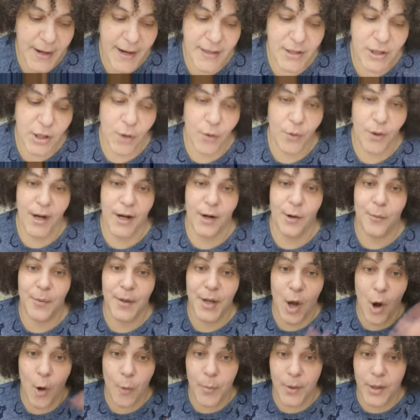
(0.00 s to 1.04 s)
I don't, it'll
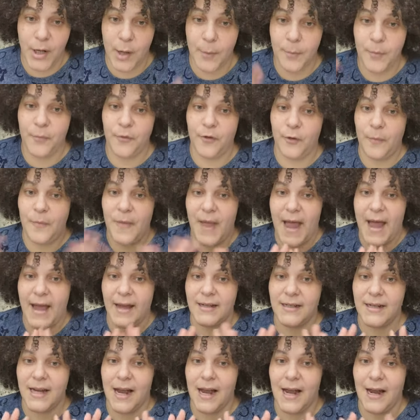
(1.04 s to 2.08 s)
be open up from that
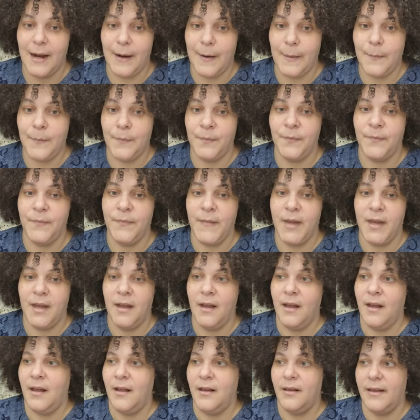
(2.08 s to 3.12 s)
time
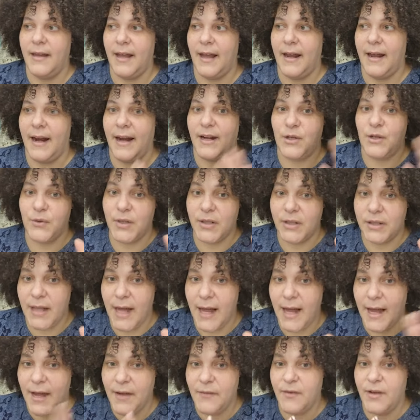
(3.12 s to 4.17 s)
that I do the
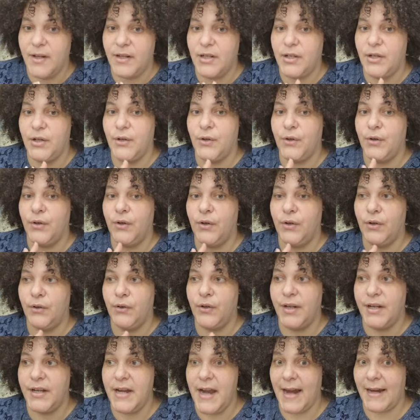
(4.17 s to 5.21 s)
live until
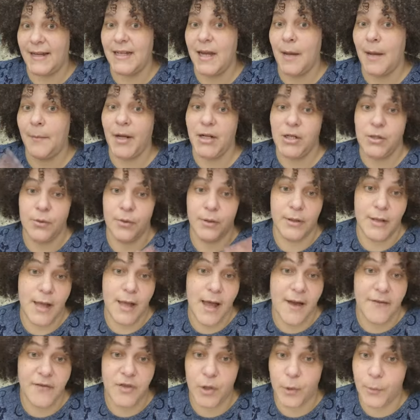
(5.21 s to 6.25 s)
the next time I do the
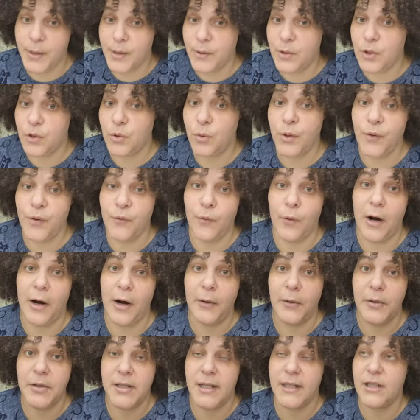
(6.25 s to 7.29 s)
live. So it'll be 24
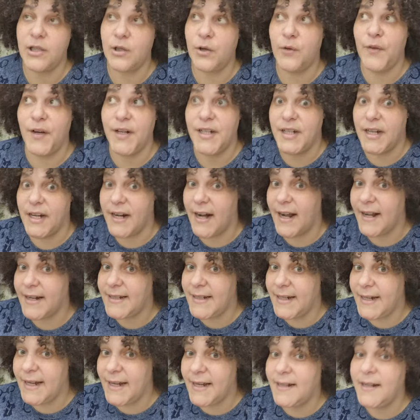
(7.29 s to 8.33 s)
hours. Like, so if I did it at
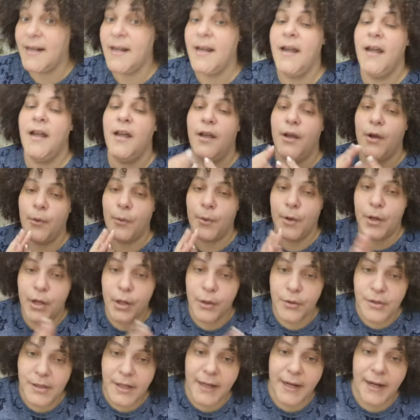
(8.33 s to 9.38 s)
10, it will
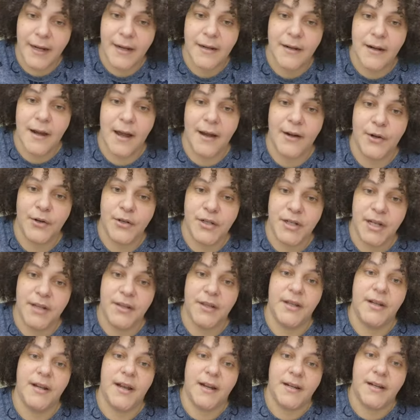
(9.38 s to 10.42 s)
close like at 9 or 10
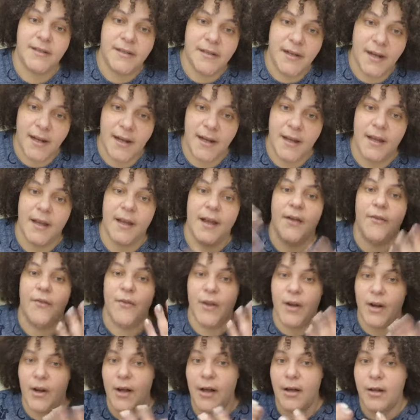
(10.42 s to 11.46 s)
the next day. And
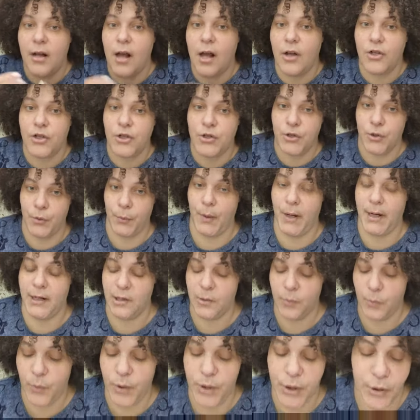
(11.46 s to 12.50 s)
then I'll, I'll choose a
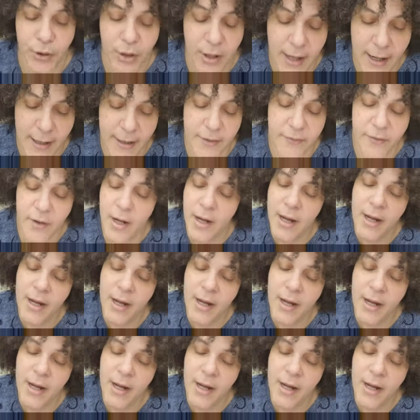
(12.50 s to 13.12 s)
random winner live.